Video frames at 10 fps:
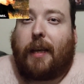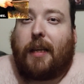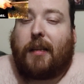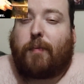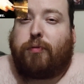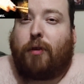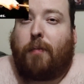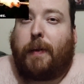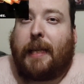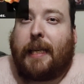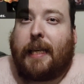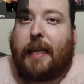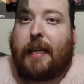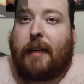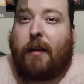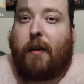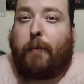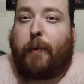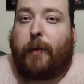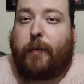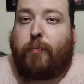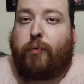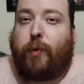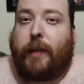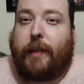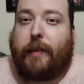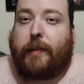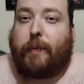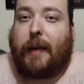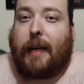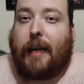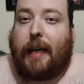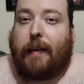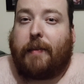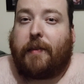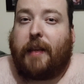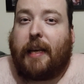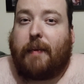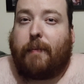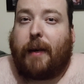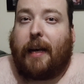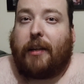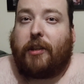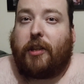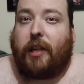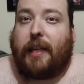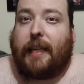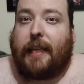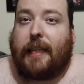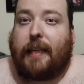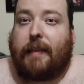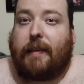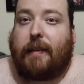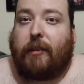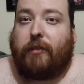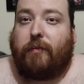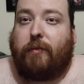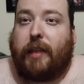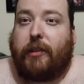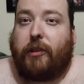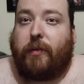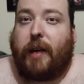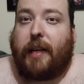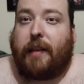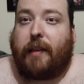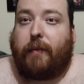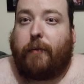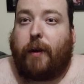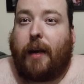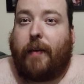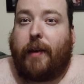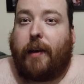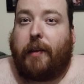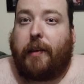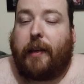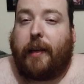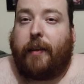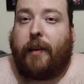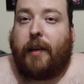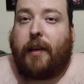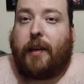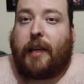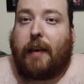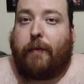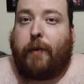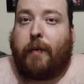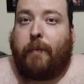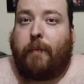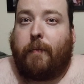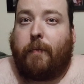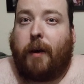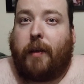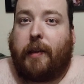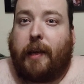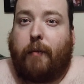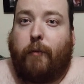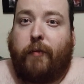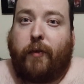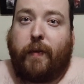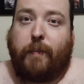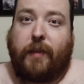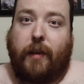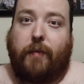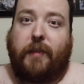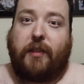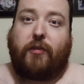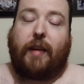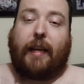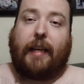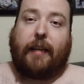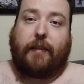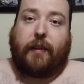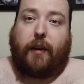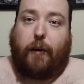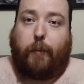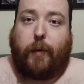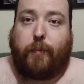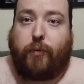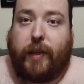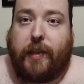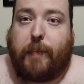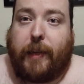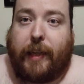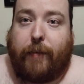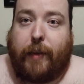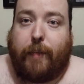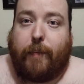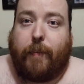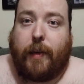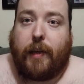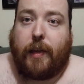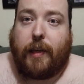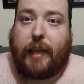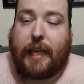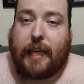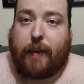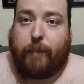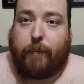It's probably in Half-Blood Prince where Snape actually doesn't really do anything for Harry other than revealing himself discreetly as the Half-Blood Prince by giving him the